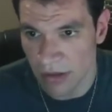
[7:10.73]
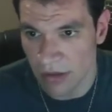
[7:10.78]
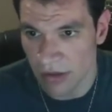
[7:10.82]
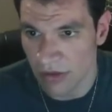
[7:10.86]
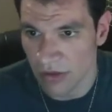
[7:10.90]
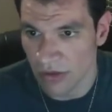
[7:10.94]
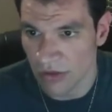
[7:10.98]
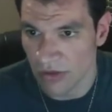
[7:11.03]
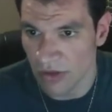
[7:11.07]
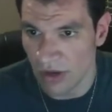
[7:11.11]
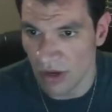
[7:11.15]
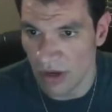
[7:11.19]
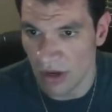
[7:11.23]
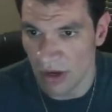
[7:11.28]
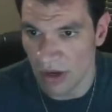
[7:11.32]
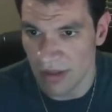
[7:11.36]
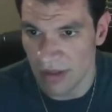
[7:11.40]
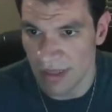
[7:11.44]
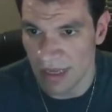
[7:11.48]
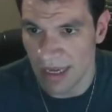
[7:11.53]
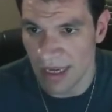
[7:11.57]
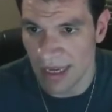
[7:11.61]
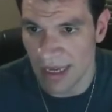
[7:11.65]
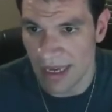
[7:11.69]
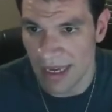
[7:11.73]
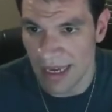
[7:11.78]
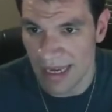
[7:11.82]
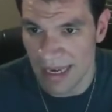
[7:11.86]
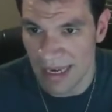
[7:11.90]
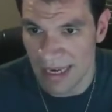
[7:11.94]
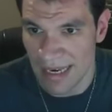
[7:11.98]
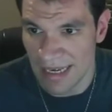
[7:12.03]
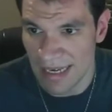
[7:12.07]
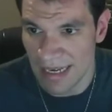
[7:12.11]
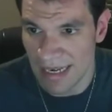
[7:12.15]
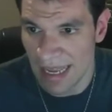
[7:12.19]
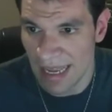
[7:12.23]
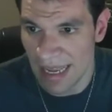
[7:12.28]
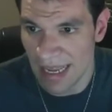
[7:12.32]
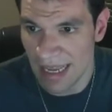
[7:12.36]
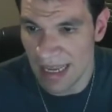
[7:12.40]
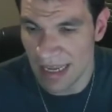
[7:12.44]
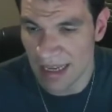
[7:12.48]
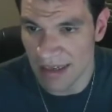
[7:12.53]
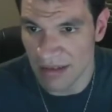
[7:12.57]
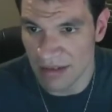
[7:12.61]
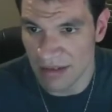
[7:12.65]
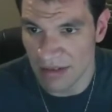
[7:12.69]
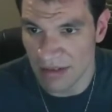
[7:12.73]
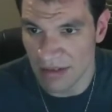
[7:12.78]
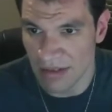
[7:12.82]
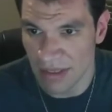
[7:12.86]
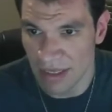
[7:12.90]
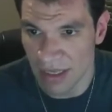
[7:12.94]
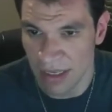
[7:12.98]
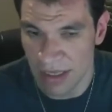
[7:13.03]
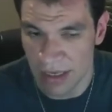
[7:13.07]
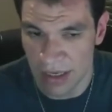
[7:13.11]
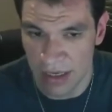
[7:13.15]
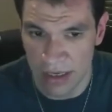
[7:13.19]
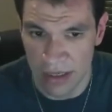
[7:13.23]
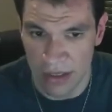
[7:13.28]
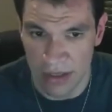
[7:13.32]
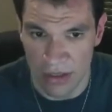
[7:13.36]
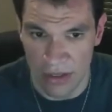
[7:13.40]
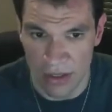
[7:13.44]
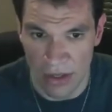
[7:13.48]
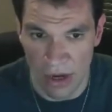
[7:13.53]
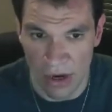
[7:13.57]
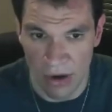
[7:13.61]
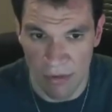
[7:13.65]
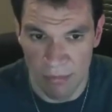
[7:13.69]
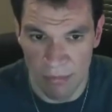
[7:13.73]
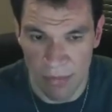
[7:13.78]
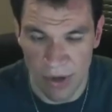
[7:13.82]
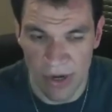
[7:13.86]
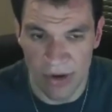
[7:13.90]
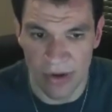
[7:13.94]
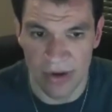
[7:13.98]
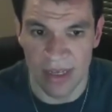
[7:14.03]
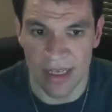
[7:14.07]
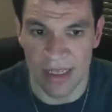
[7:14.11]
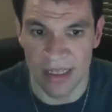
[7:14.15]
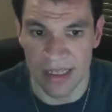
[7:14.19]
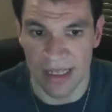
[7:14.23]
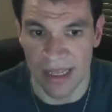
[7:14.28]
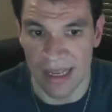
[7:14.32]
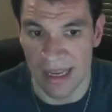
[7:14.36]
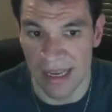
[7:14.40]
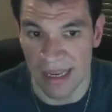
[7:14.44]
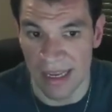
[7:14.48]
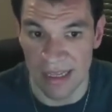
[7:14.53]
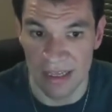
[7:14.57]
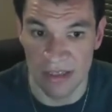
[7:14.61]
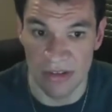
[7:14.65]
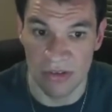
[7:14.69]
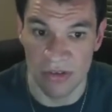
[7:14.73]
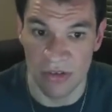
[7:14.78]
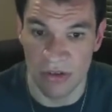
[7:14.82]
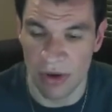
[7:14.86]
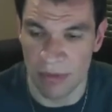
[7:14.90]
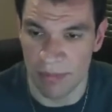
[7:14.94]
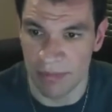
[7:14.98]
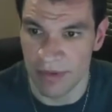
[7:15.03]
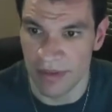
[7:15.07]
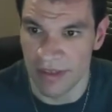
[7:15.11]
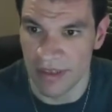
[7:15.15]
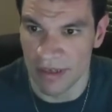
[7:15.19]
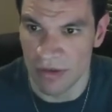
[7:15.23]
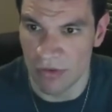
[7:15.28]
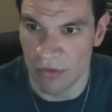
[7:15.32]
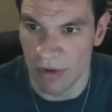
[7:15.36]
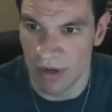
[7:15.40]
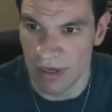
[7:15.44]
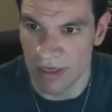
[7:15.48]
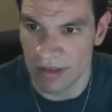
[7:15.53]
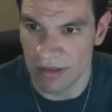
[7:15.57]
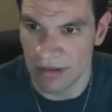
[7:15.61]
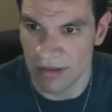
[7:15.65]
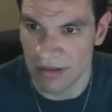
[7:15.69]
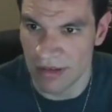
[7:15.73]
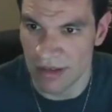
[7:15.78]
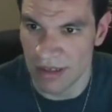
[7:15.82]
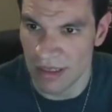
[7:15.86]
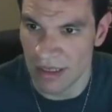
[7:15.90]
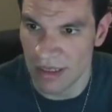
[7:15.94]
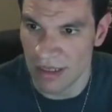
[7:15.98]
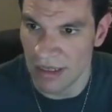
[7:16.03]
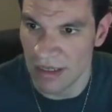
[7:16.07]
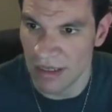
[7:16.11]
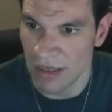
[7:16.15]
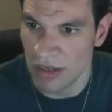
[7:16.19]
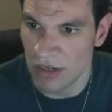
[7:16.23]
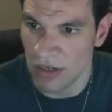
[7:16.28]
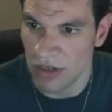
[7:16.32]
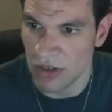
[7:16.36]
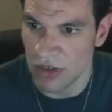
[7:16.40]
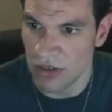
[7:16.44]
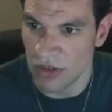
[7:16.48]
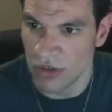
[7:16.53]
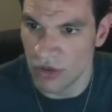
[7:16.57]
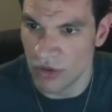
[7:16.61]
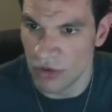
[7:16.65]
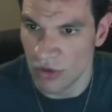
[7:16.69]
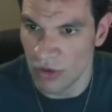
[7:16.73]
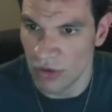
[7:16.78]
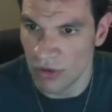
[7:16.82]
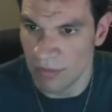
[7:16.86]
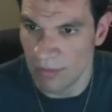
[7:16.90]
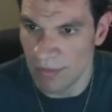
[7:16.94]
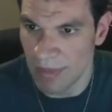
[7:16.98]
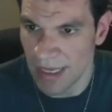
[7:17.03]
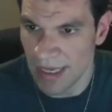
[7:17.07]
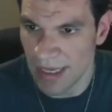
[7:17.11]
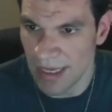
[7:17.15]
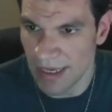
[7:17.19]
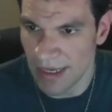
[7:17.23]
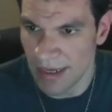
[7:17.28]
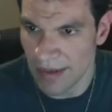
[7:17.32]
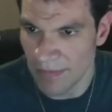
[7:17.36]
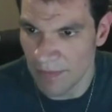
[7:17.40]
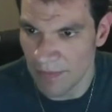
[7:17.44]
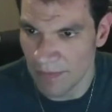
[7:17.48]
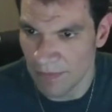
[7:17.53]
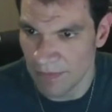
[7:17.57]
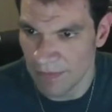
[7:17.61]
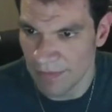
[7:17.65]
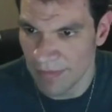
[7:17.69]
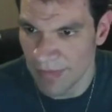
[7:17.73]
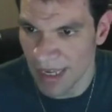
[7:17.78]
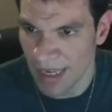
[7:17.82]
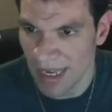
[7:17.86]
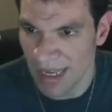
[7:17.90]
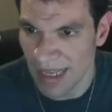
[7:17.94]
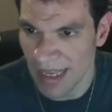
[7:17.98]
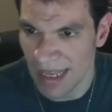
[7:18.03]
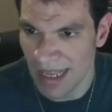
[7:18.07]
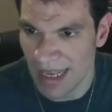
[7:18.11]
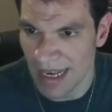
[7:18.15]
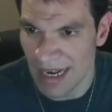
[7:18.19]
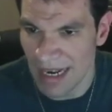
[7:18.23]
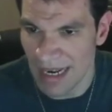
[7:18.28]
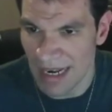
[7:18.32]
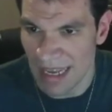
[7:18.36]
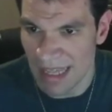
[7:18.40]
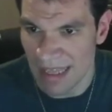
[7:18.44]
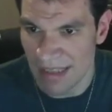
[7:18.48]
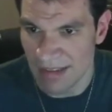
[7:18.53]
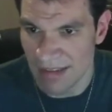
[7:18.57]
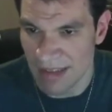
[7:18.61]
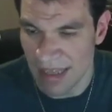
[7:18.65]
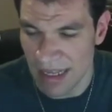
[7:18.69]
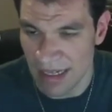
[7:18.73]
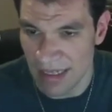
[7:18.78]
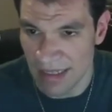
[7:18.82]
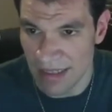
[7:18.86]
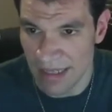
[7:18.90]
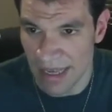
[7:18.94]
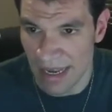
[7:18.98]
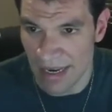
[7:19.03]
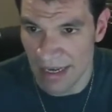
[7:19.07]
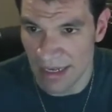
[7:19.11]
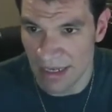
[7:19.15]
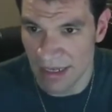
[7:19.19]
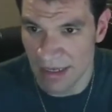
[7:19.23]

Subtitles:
So the next number in the subsequence should be less than 10.